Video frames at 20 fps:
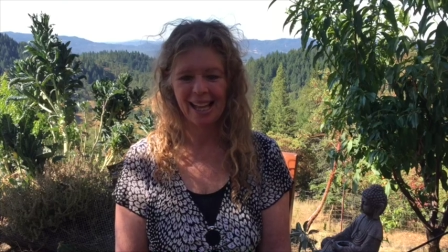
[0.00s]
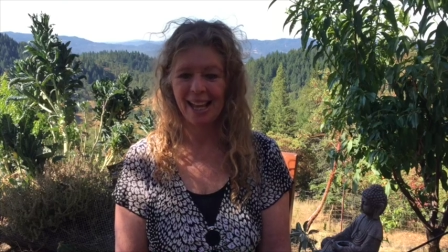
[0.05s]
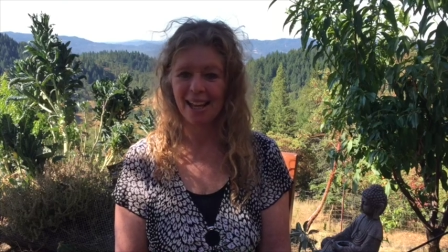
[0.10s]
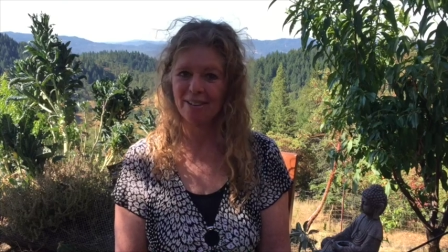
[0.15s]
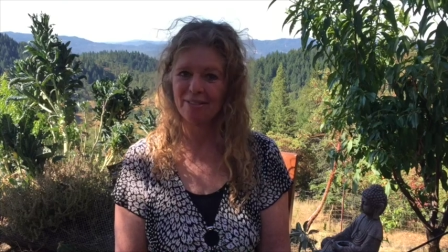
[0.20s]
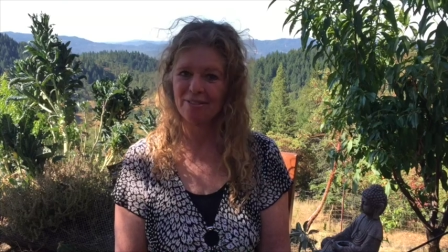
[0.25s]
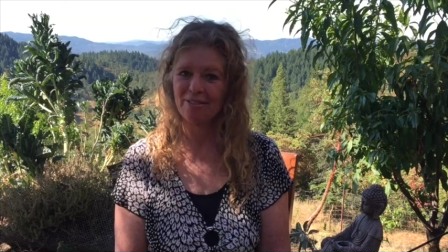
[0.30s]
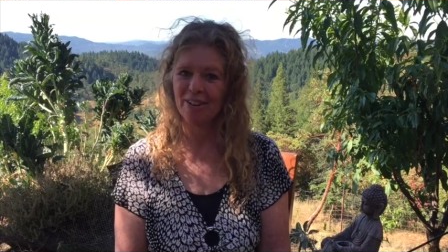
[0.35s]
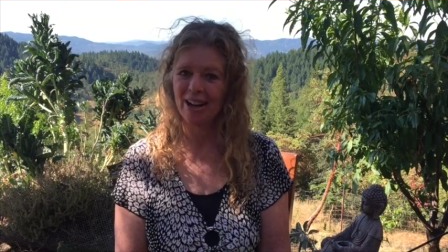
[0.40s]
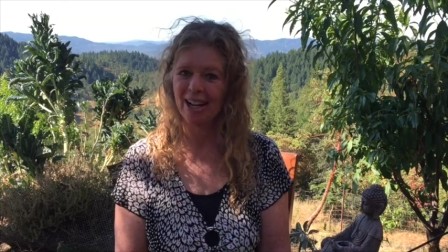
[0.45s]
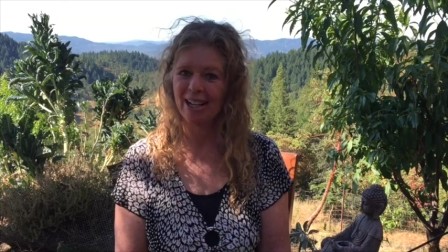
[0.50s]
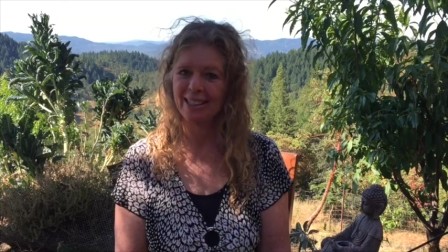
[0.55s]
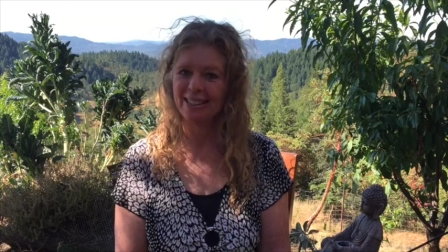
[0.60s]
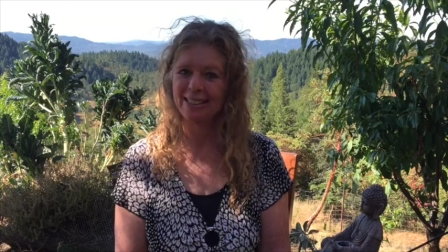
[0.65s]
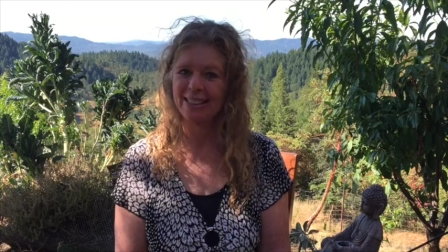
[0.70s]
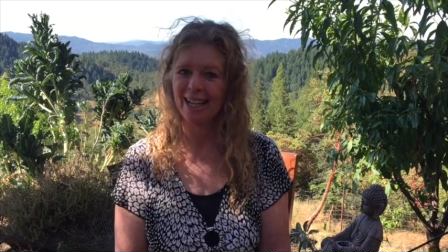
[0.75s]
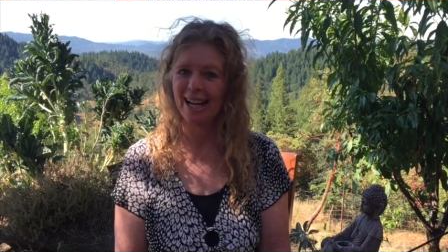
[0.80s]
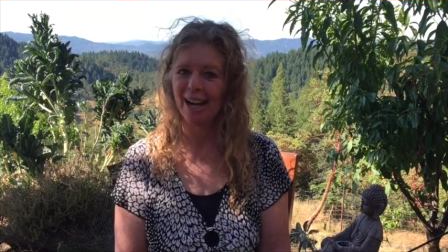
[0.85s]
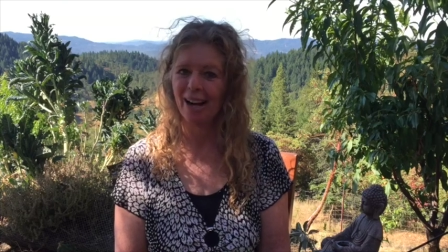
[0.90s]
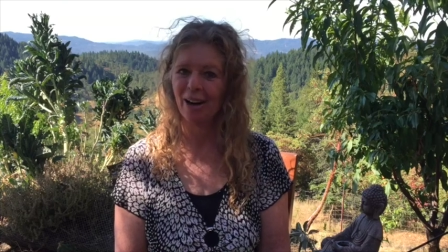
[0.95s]
and
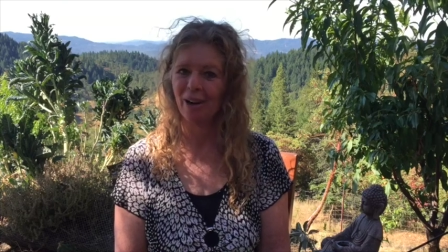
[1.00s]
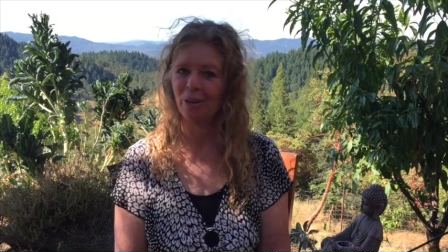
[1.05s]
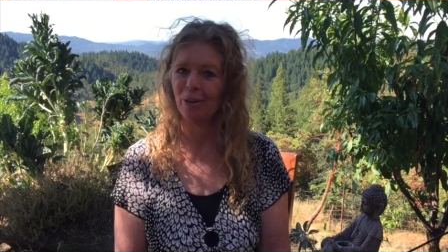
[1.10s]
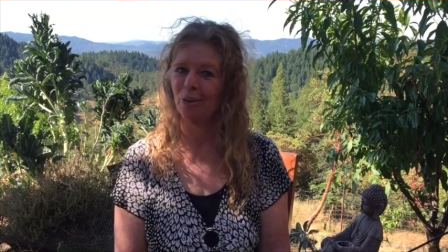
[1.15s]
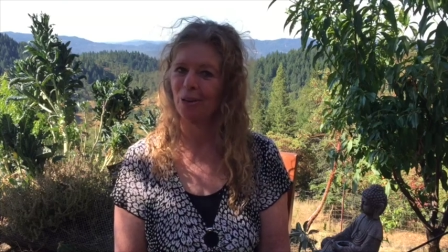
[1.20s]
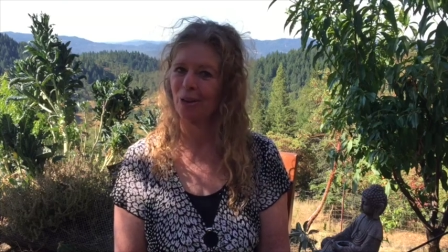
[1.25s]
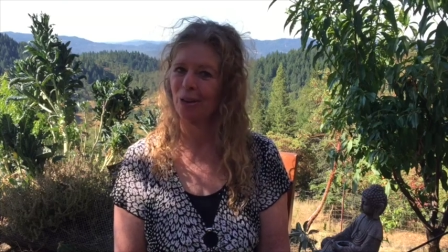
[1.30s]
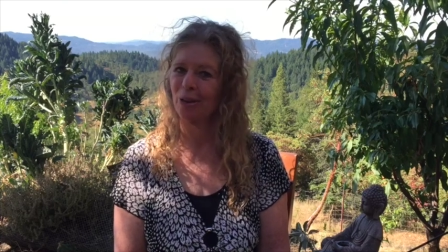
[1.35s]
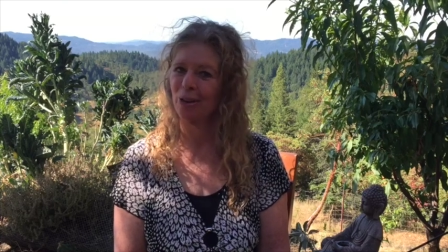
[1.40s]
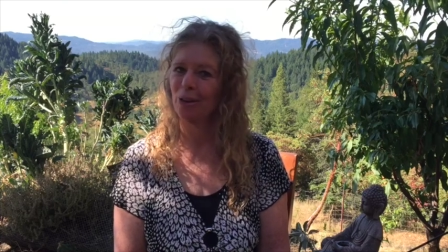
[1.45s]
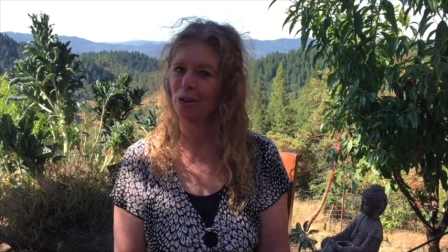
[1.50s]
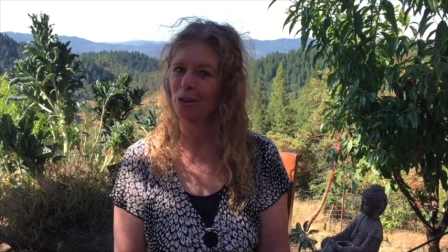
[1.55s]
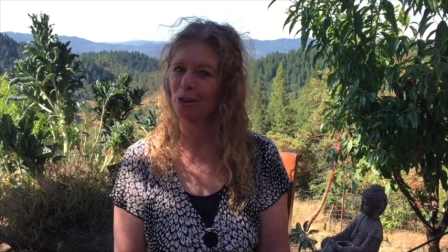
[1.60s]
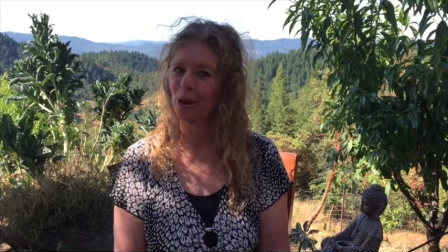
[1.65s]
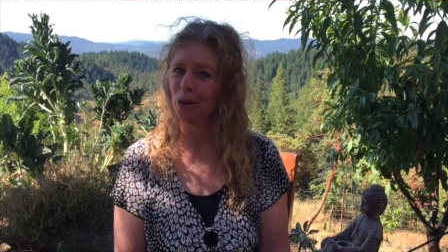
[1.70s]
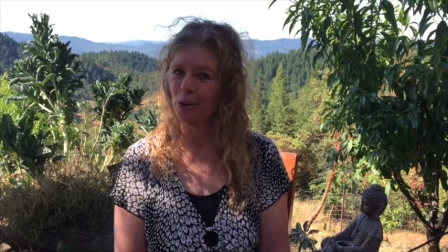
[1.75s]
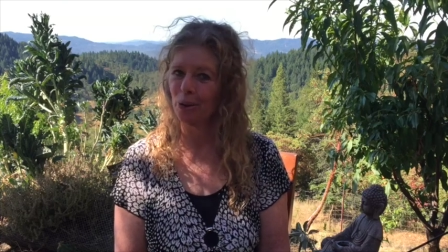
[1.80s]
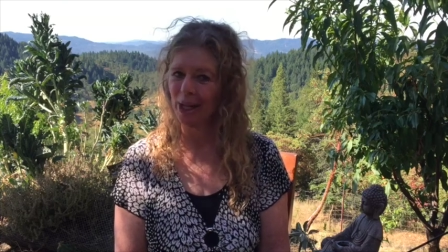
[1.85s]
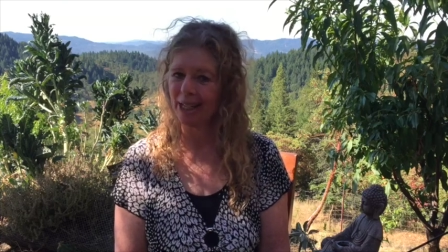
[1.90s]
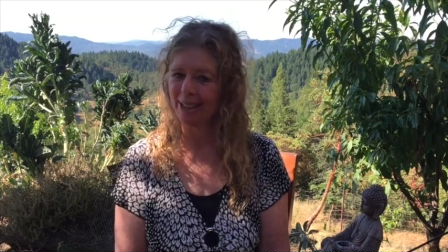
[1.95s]
find out
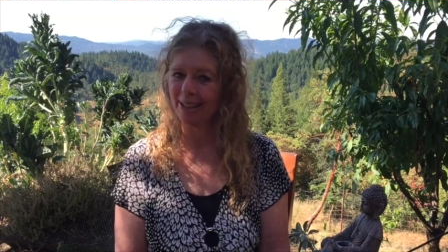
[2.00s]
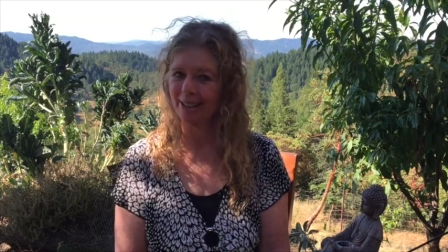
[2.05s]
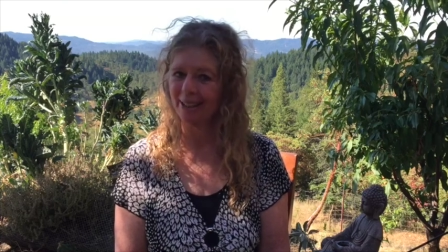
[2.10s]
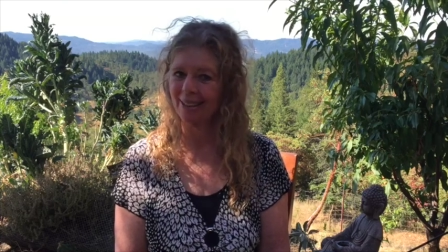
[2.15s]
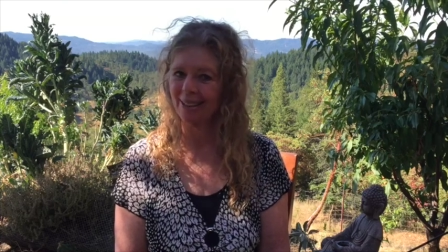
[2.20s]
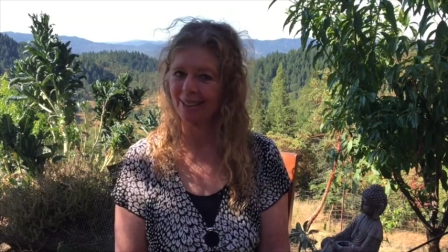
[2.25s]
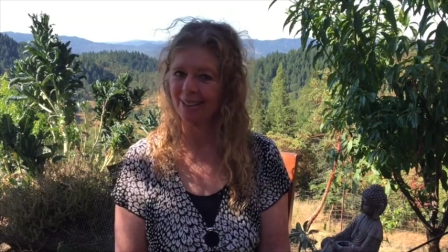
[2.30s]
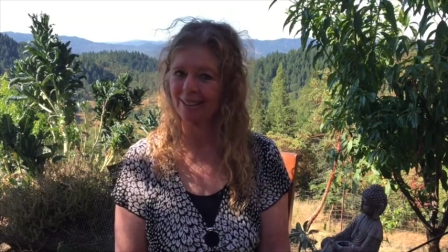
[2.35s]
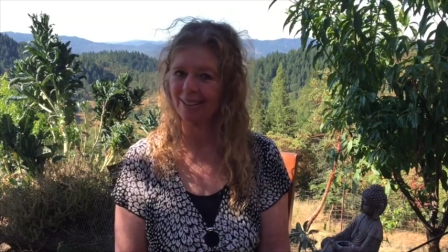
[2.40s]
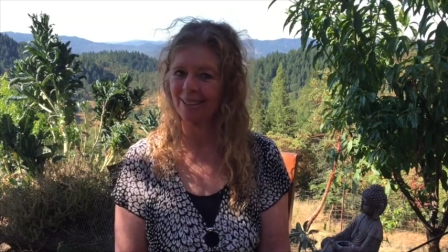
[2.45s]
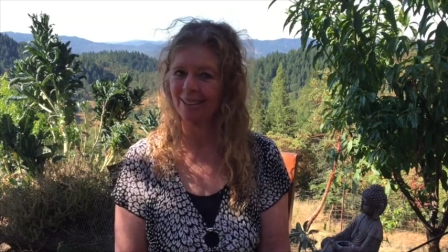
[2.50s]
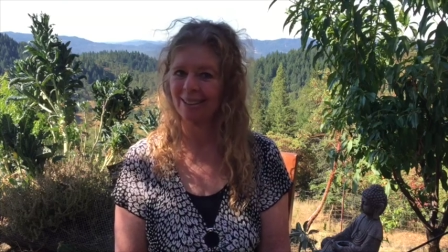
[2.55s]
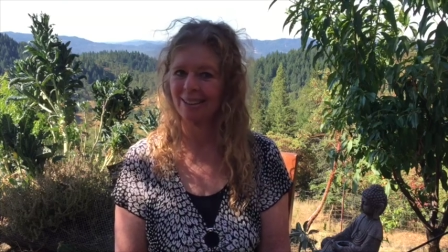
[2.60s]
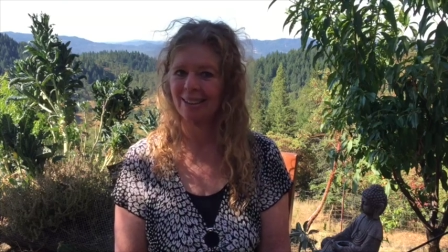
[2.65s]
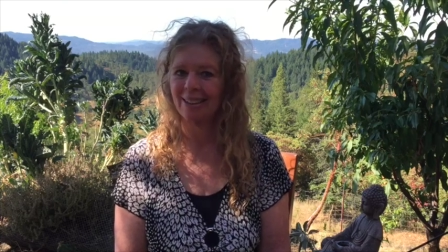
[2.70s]
quicker